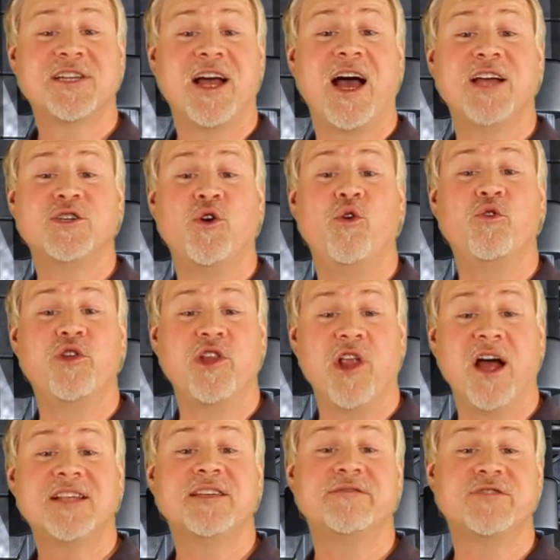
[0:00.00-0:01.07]
skies hold
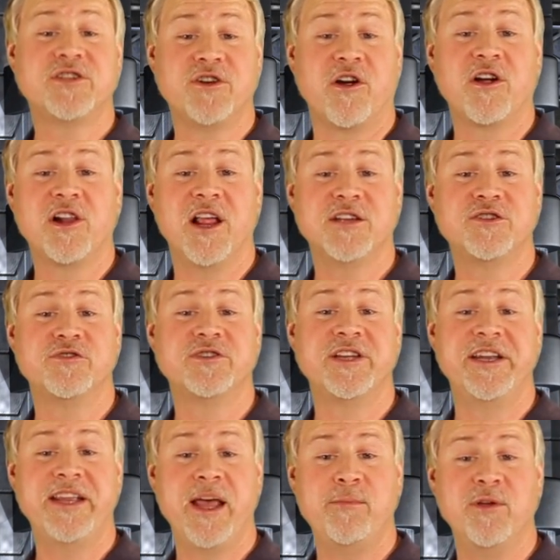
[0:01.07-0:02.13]
lots of star clusters
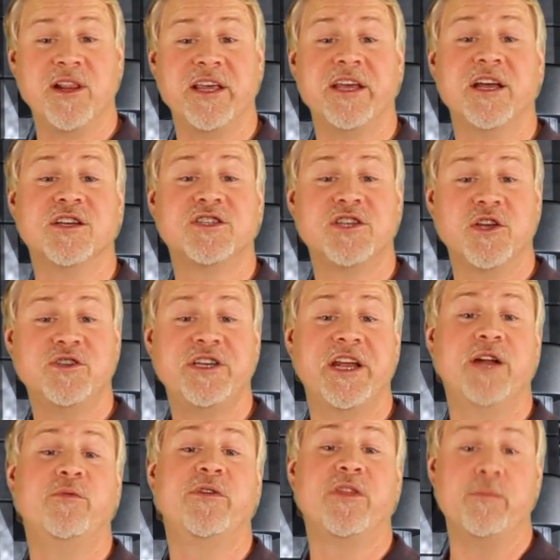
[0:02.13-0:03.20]
and nebulae
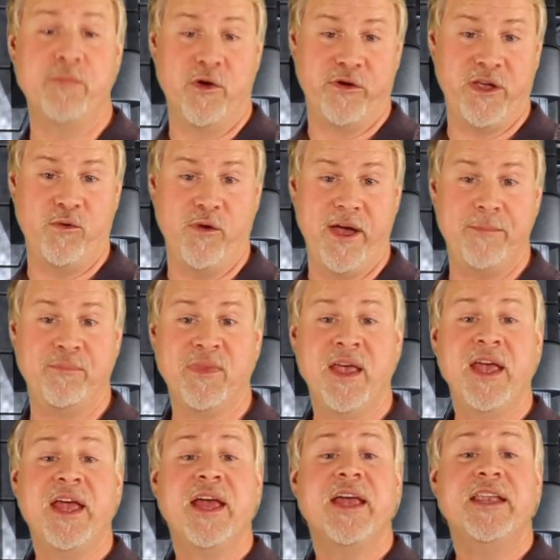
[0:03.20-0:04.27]
associated with the Milky Way.
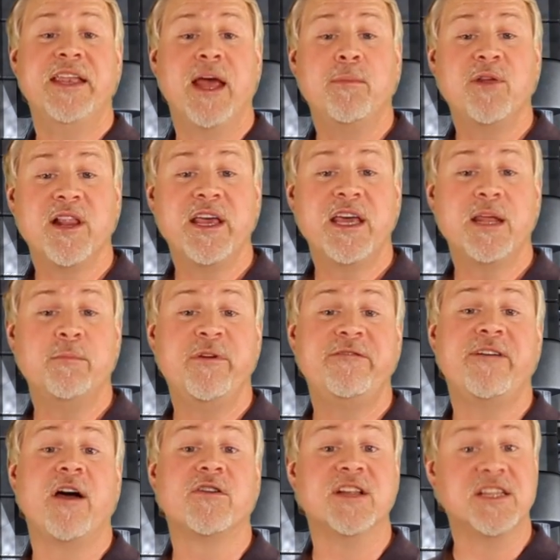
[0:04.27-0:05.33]
Nebulae can be
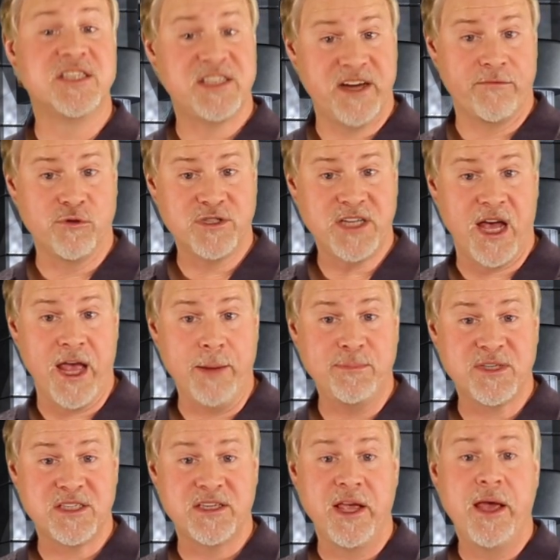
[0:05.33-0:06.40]
found in several
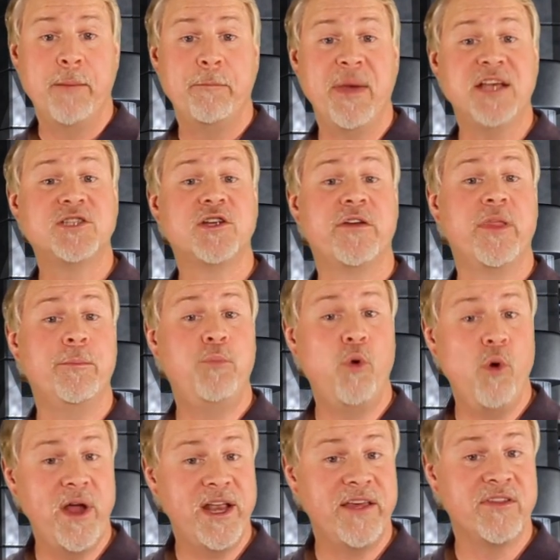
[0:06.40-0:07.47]
types based on the
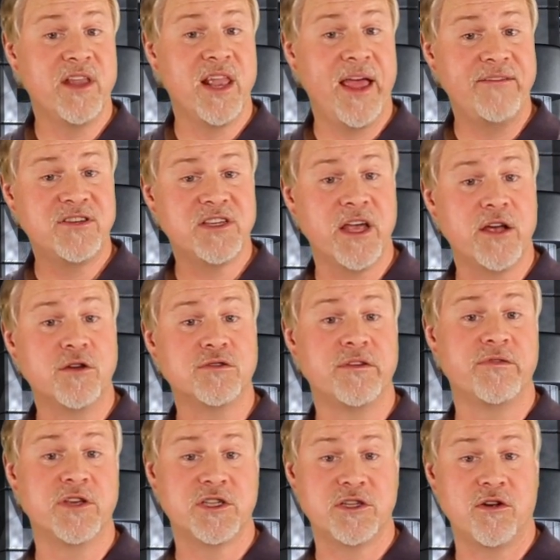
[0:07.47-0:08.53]
point in the life cycles
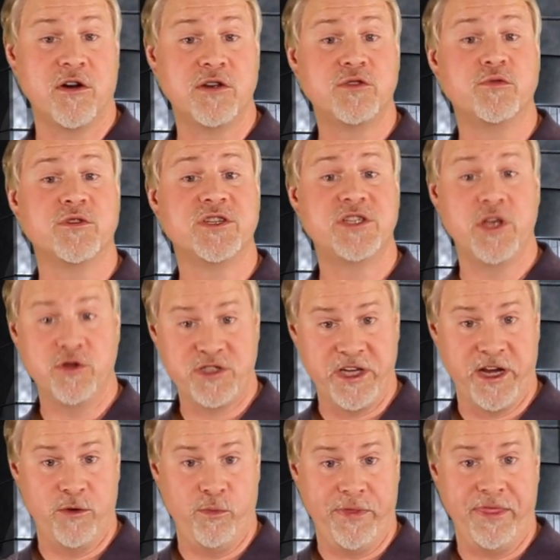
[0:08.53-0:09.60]
of the stars were are
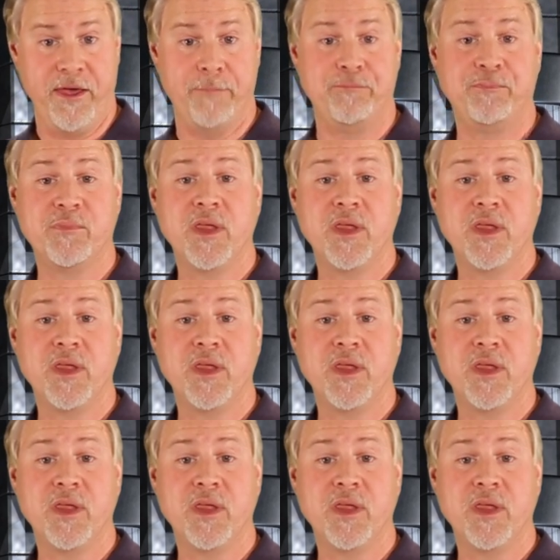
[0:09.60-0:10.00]
associated with them.